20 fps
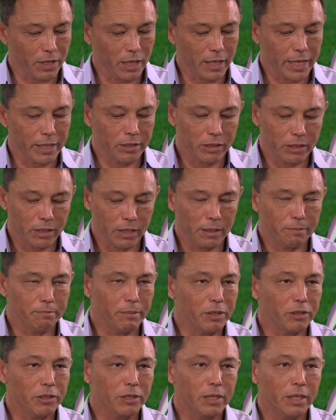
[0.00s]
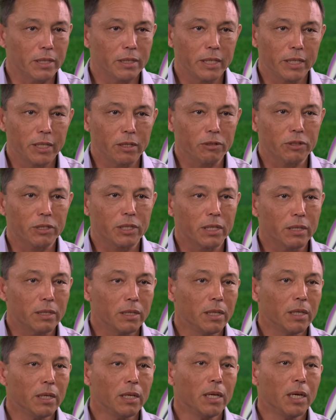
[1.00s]
Leinster, Munster and Ulster
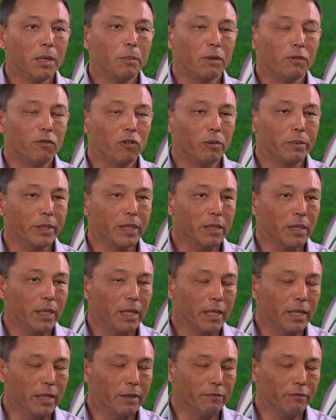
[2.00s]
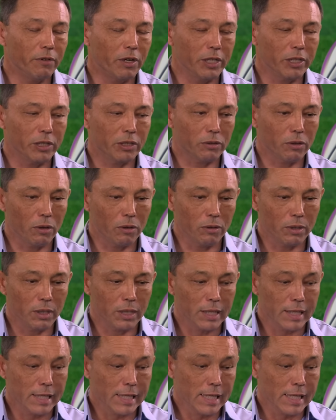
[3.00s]
performing very strong.